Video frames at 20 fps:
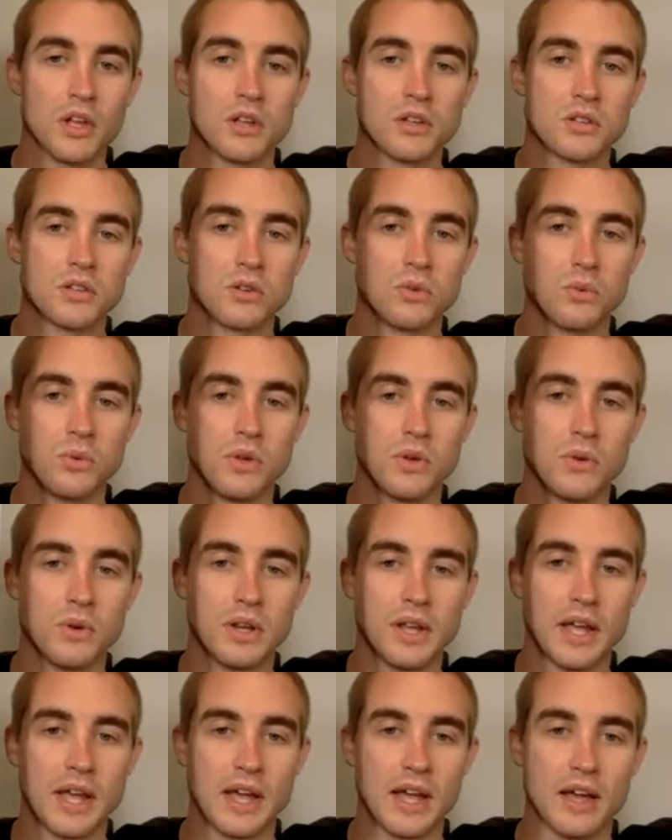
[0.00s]
So we would
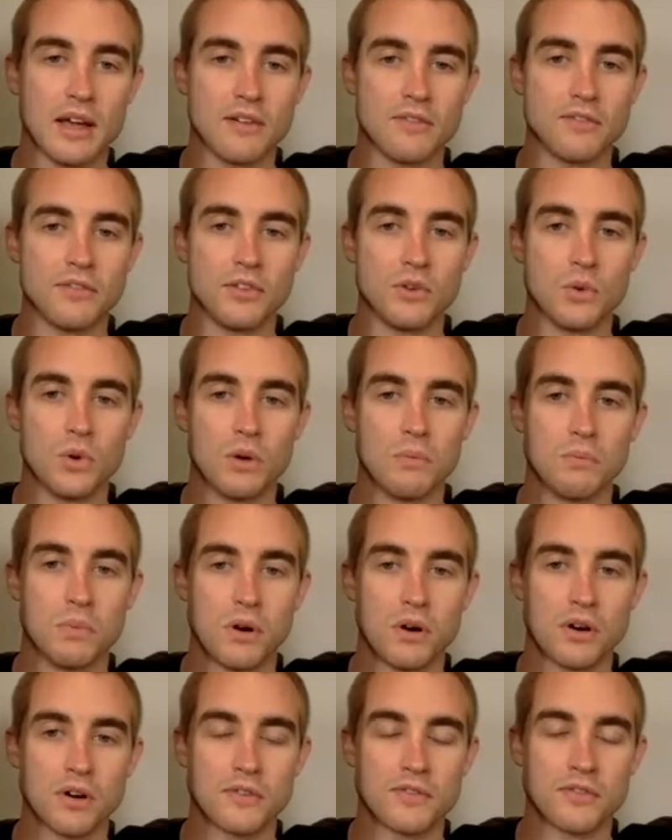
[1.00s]
have, a
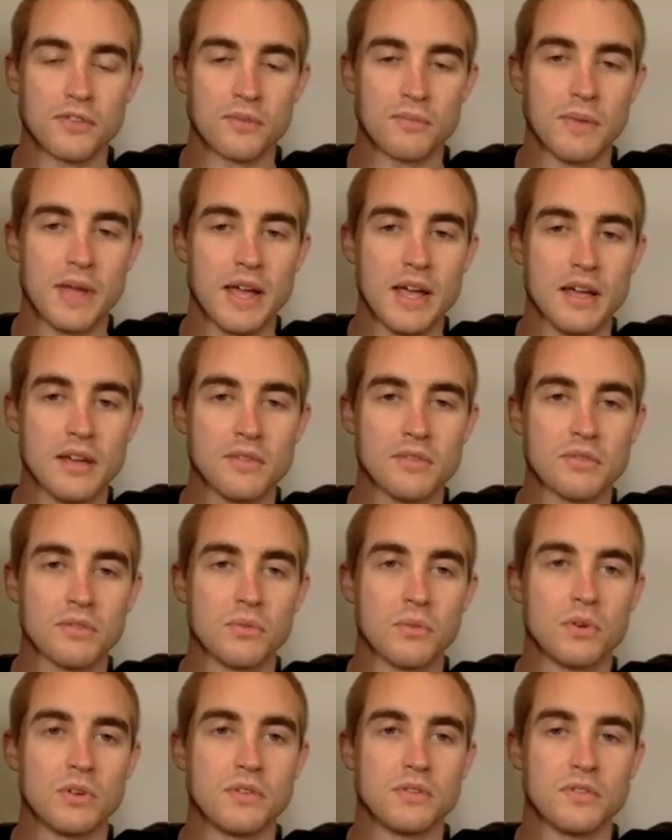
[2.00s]
bar for math,
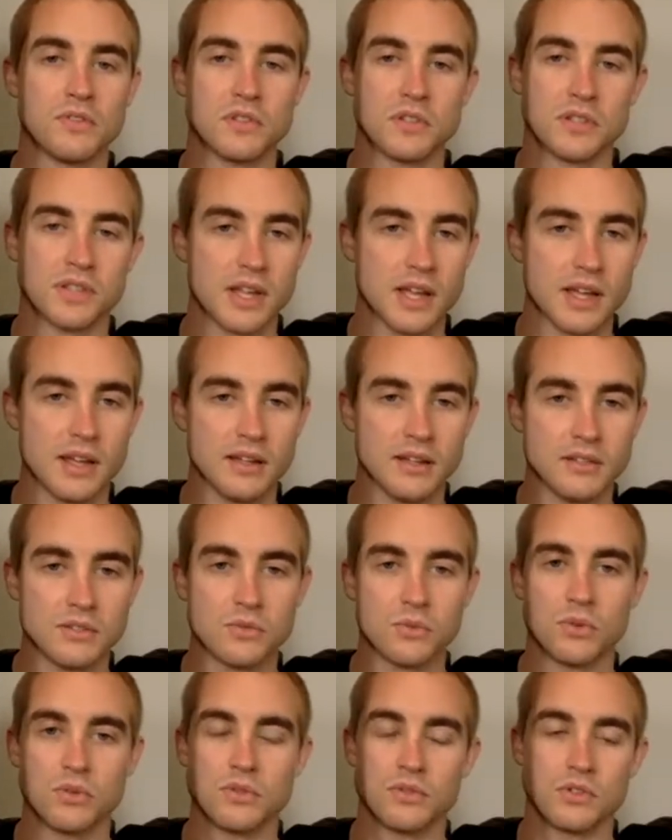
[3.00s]
one for science,
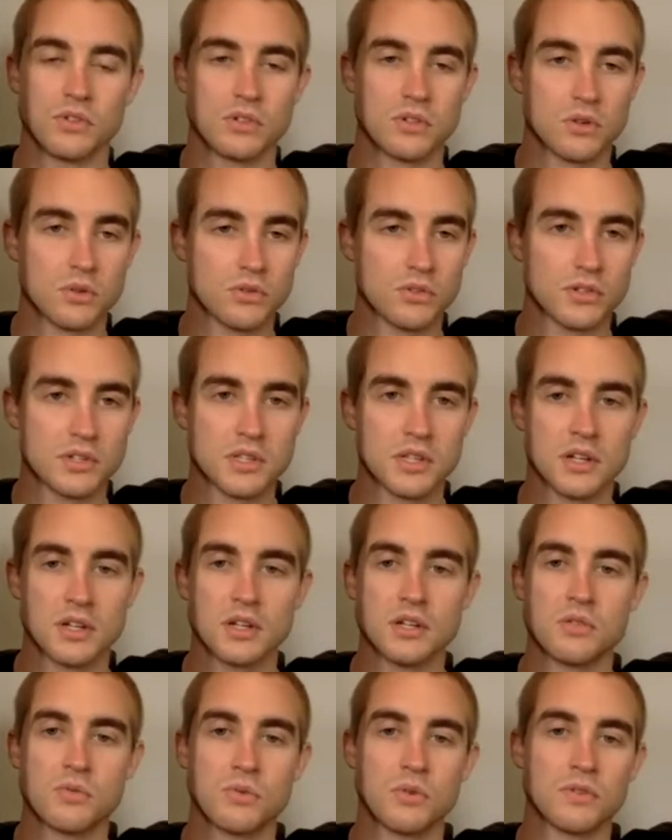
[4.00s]
one for social
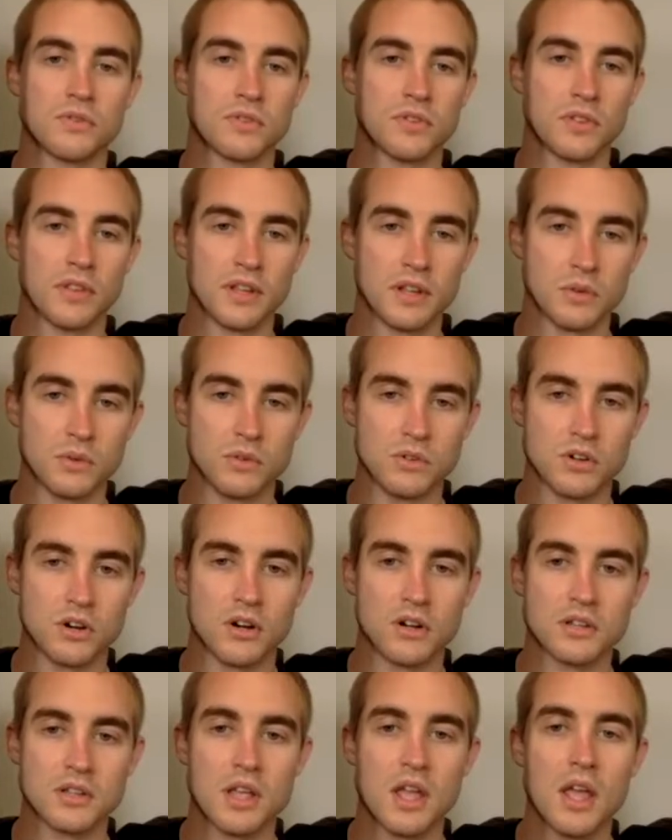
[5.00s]
studies, one for language
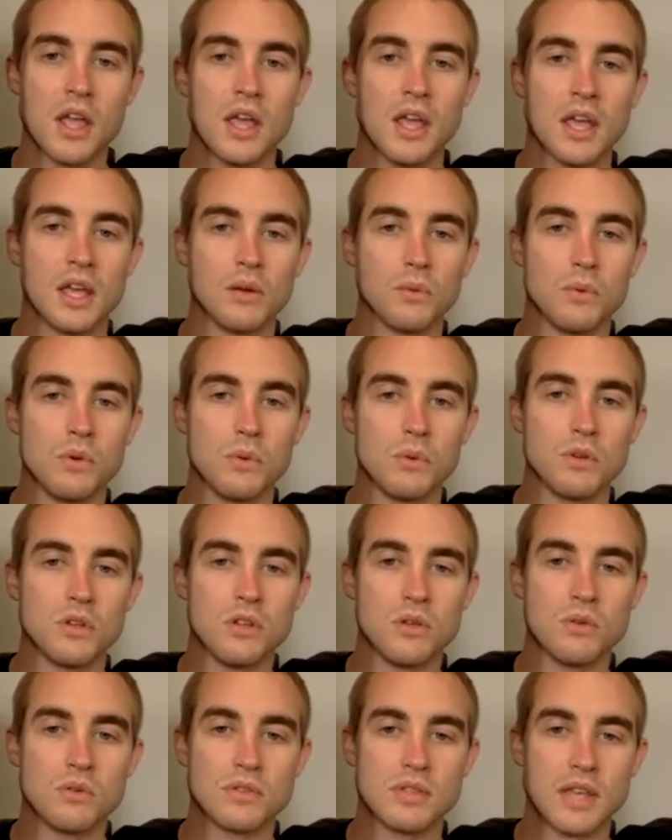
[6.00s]
arts, and we would
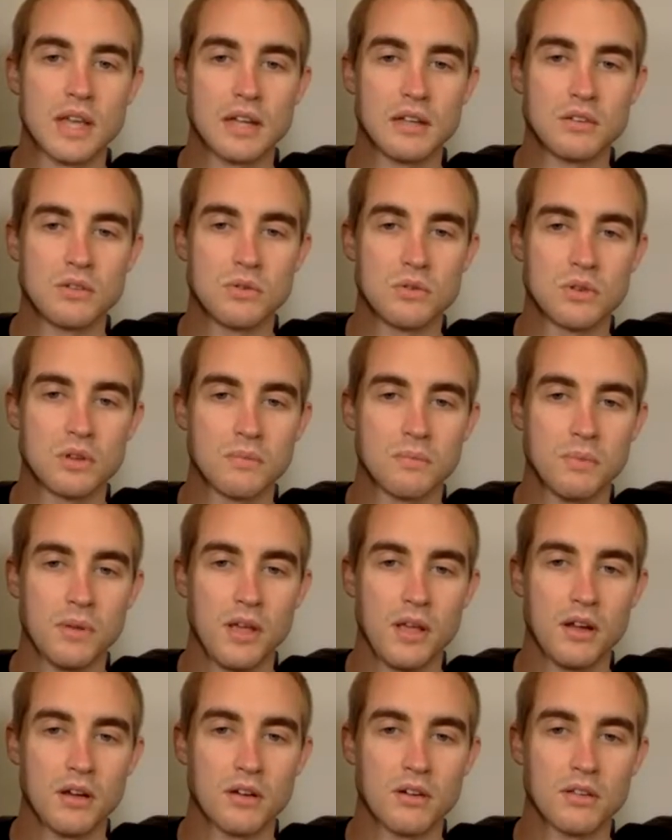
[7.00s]
use that to
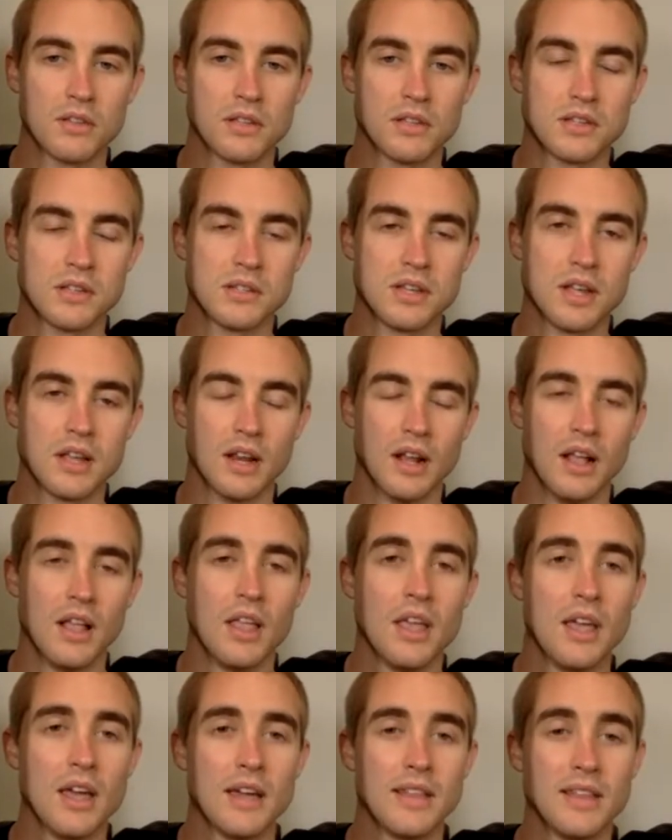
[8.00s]
compare this data.
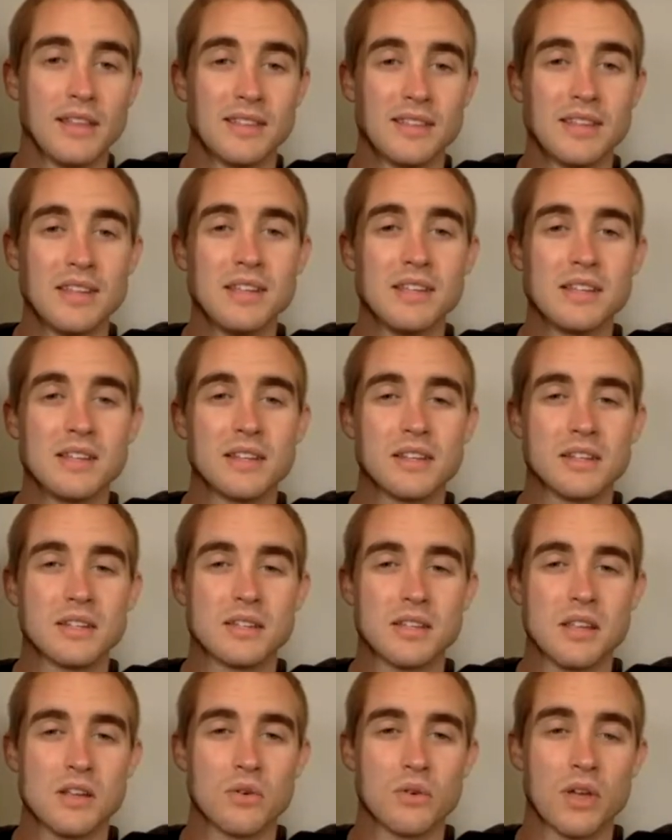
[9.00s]
And that's easy to
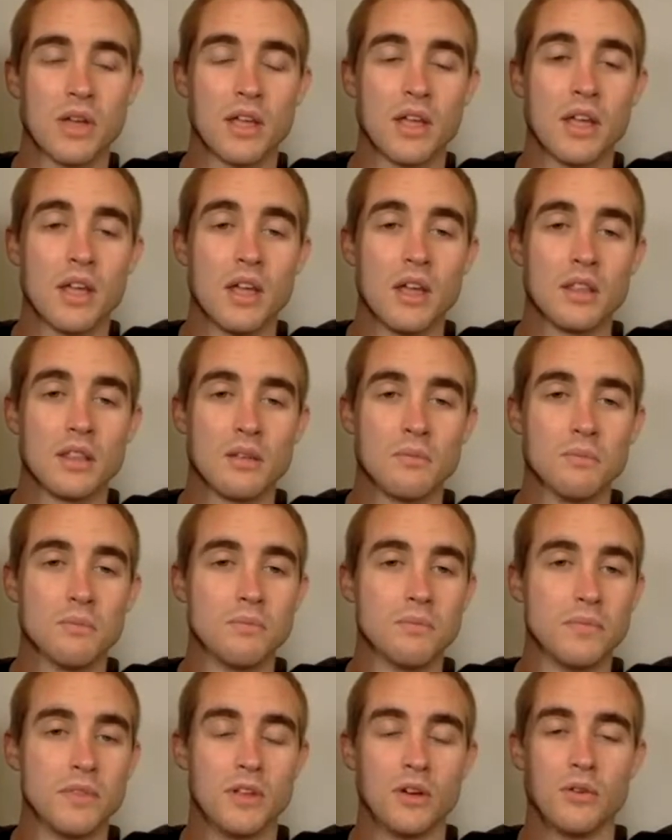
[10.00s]
see. Okay,
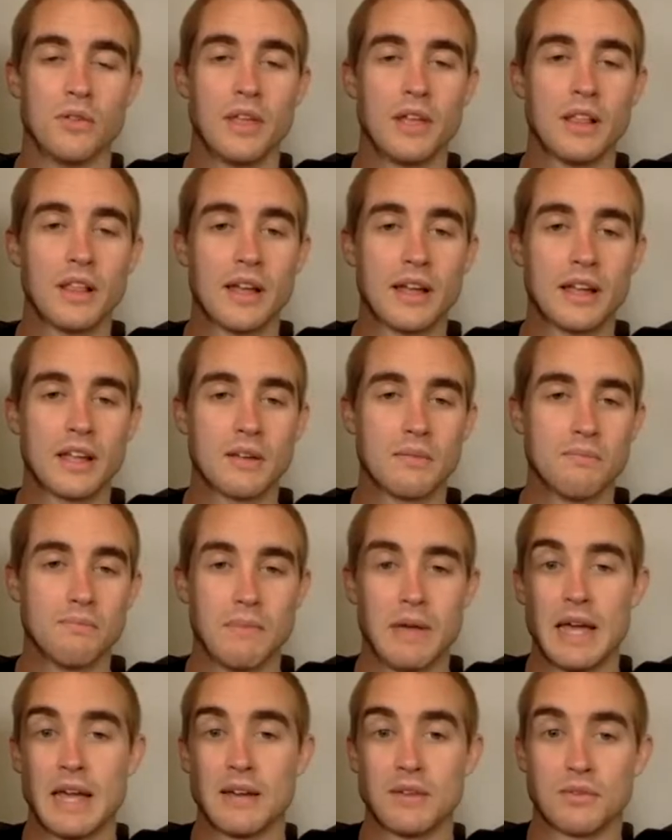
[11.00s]
they like
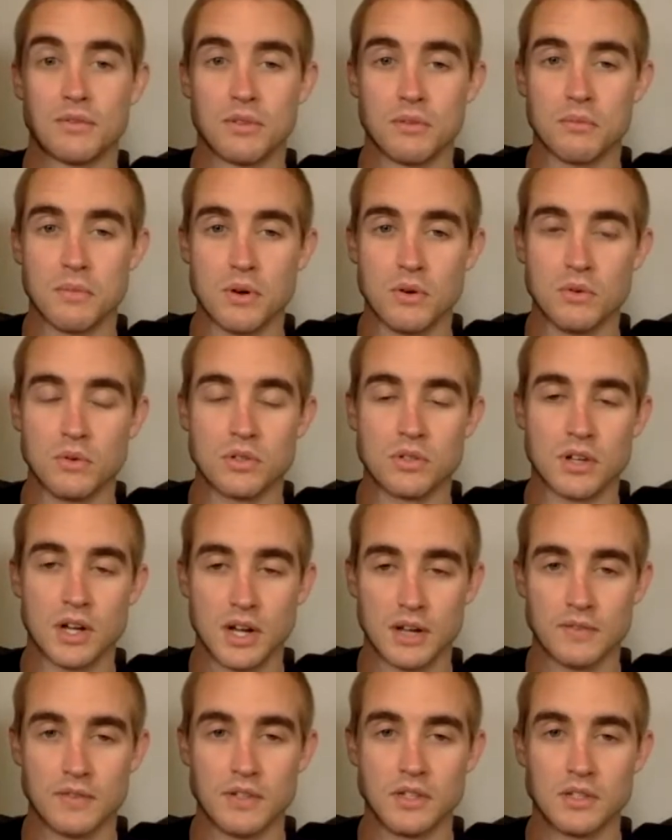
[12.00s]
math the most,
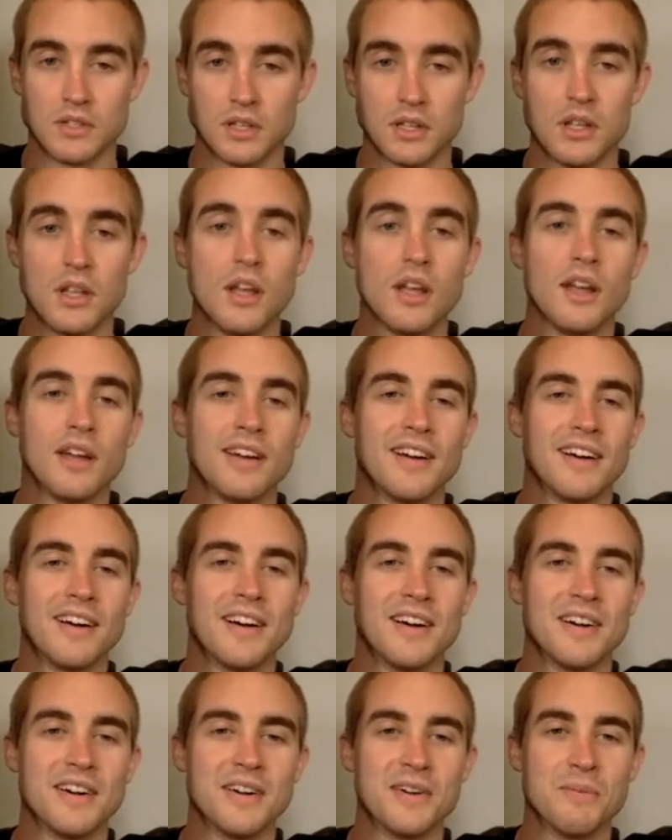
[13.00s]
obviously,
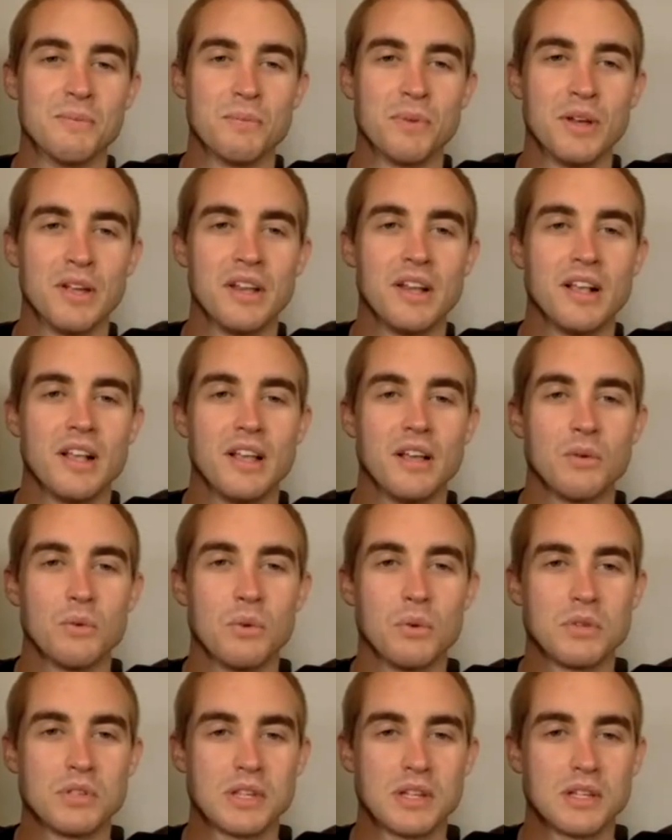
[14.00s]
but
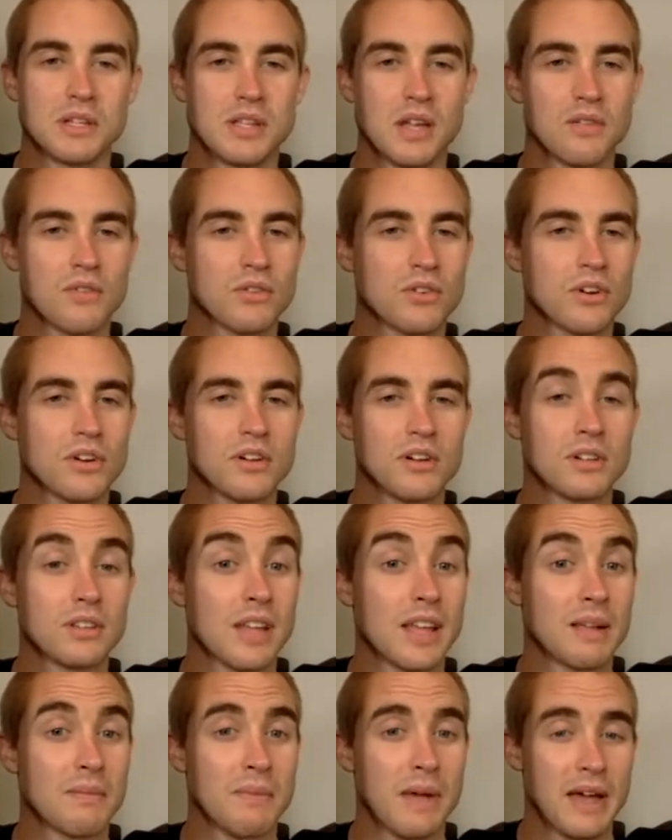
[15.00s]
we would say 7th graders
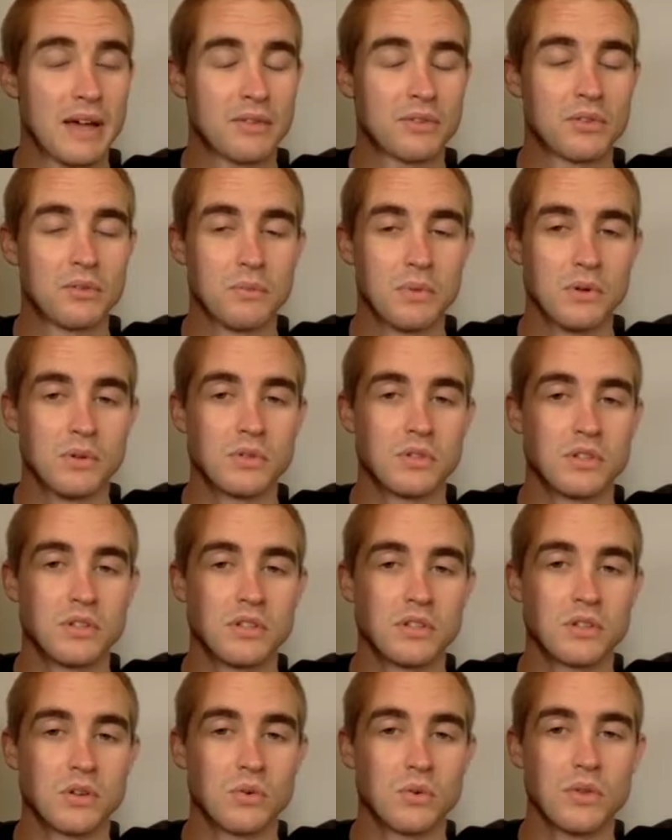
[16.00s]
like math the most,
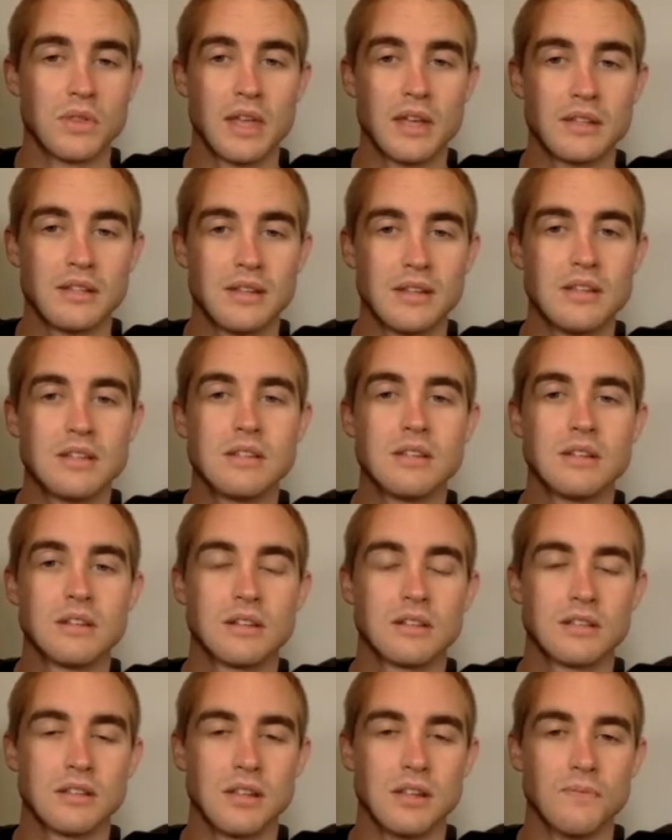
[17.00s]
and so that's easy to
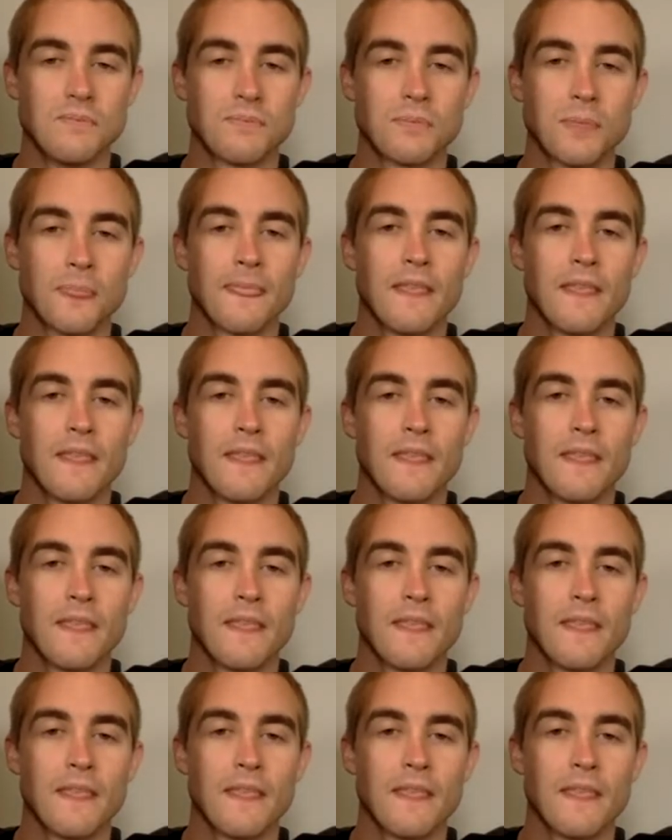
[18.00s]
see.